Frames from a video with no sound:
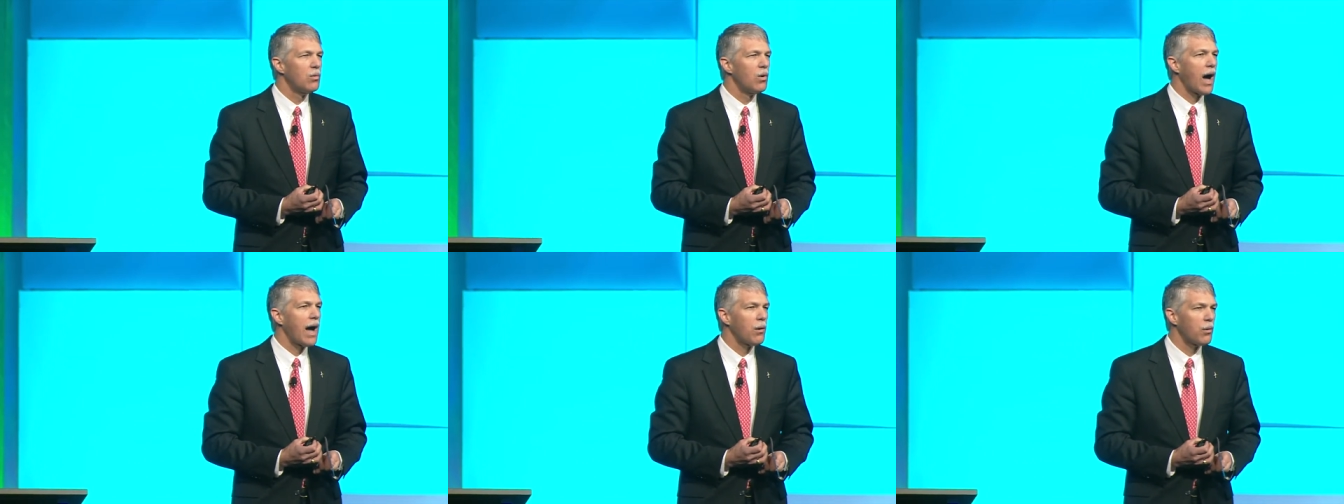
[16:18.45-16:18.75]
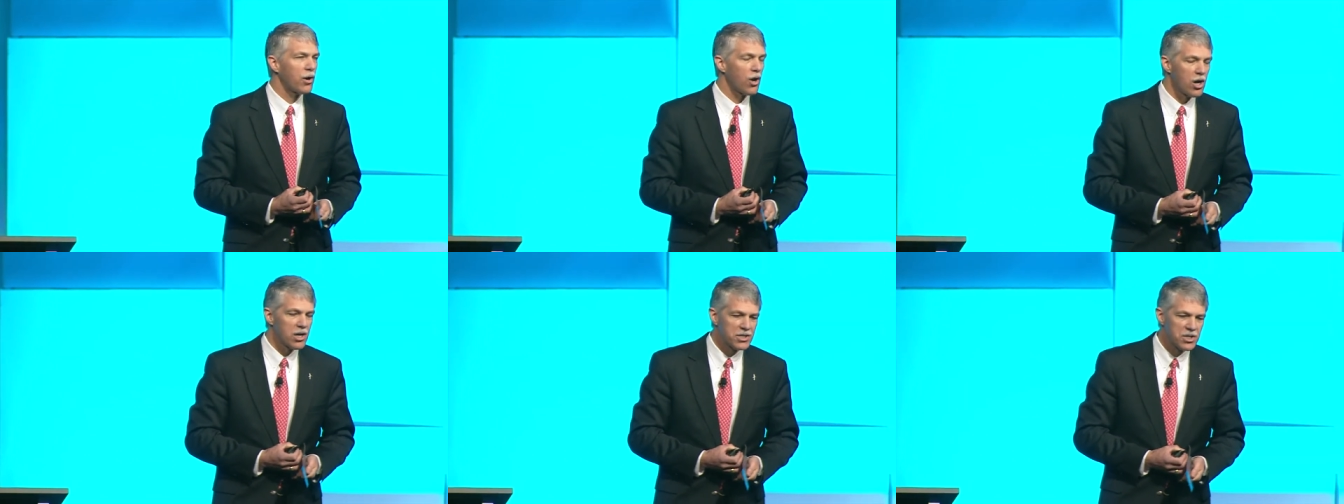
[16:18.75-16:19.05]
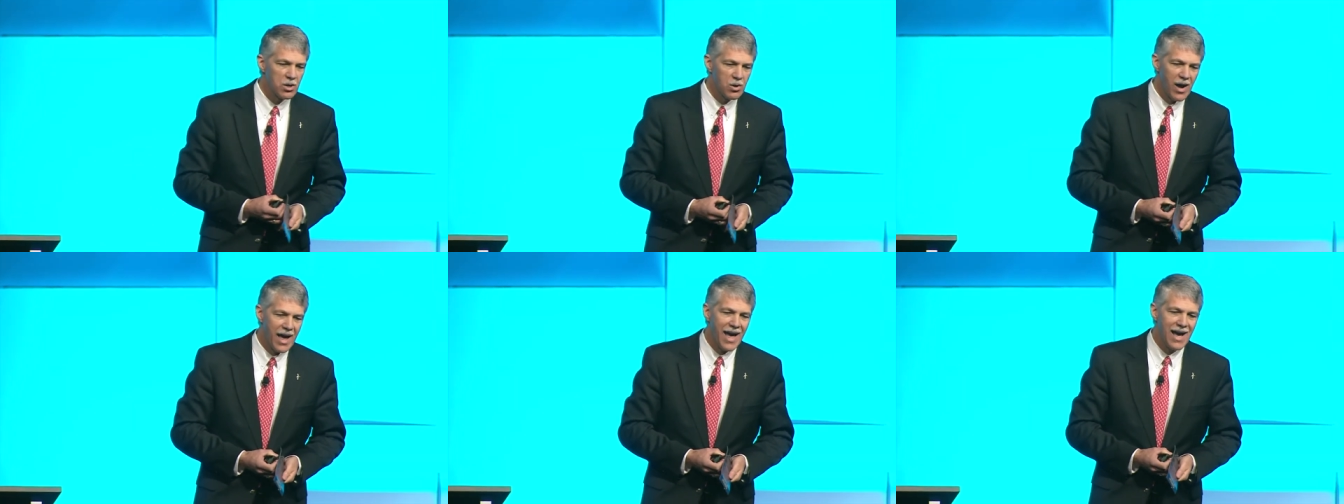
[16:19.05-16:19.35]
I would
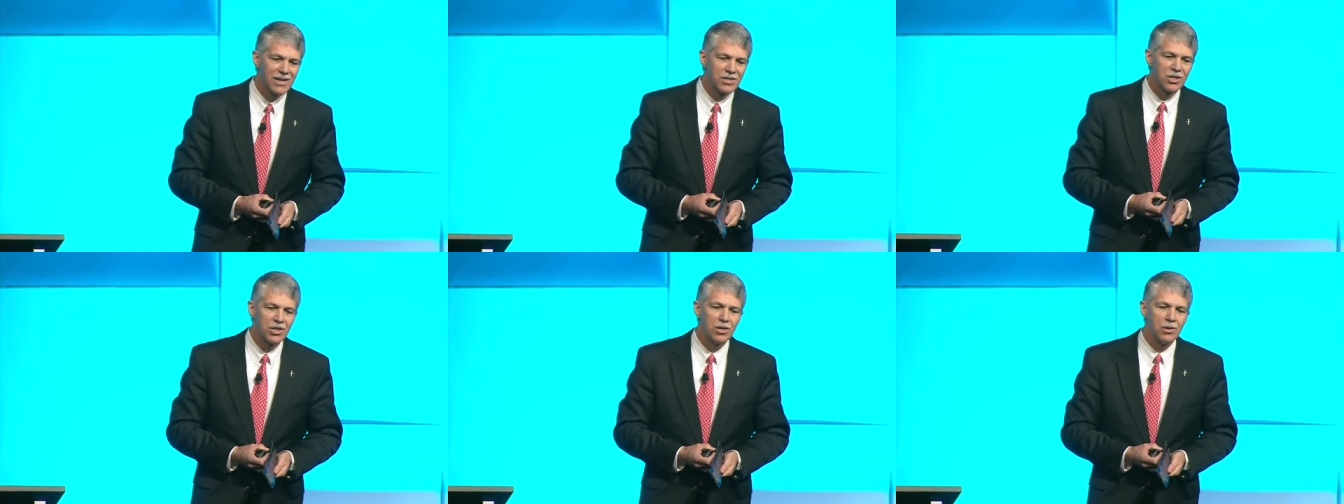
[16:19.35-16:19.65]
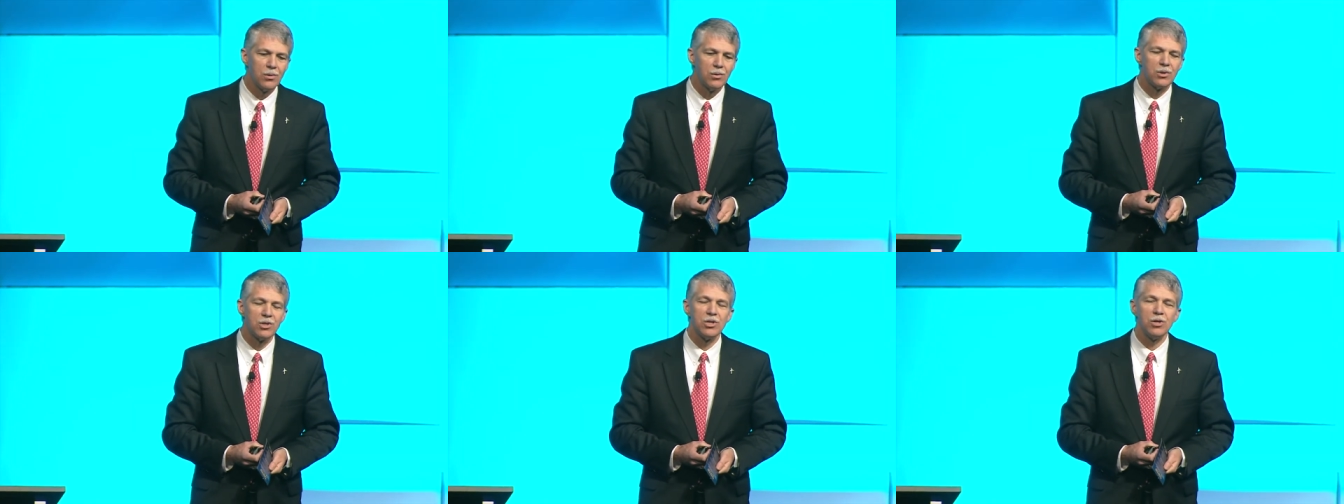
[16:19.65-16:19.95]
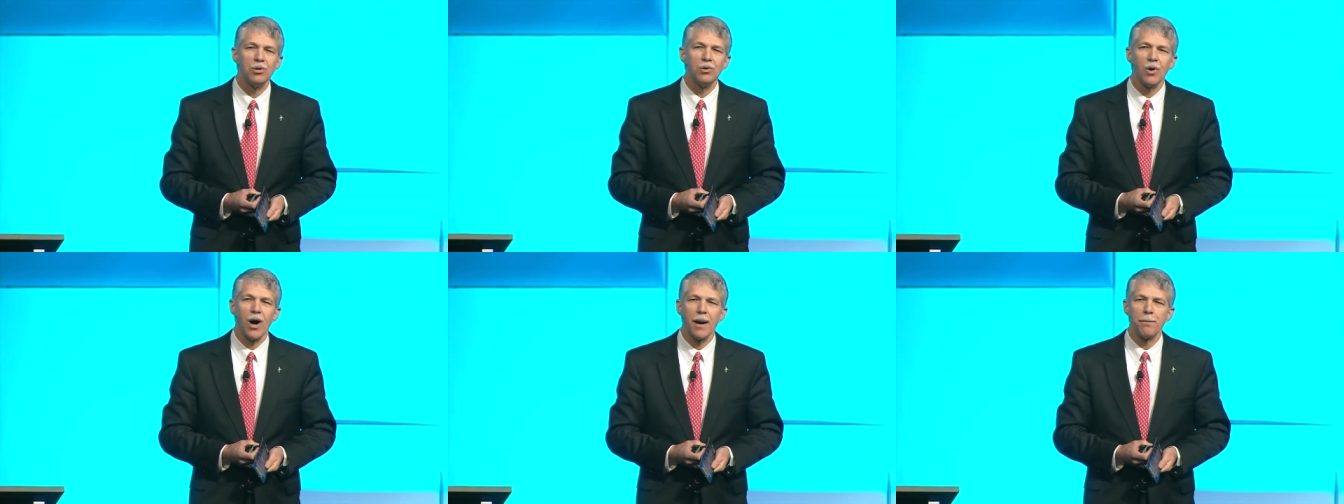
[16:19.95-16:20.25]
also ask you
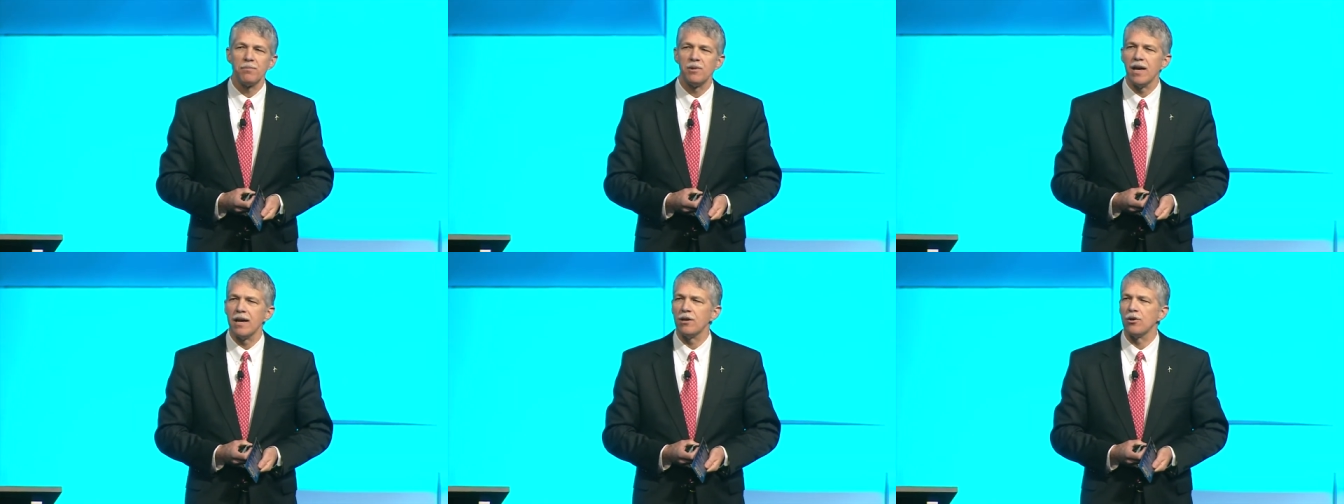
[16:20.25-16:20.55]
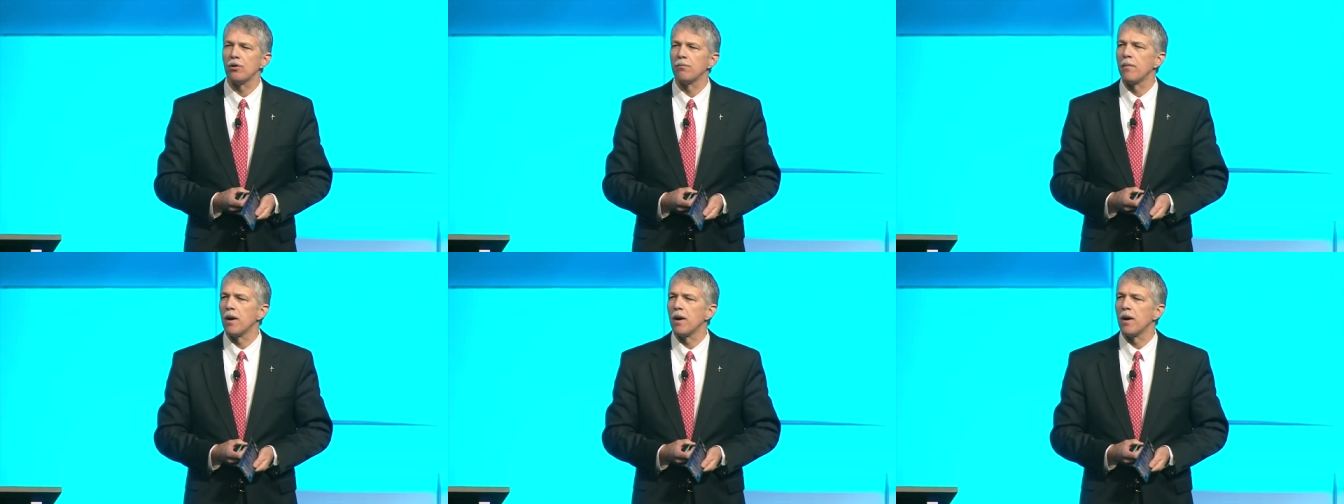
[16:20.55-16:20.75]
to update your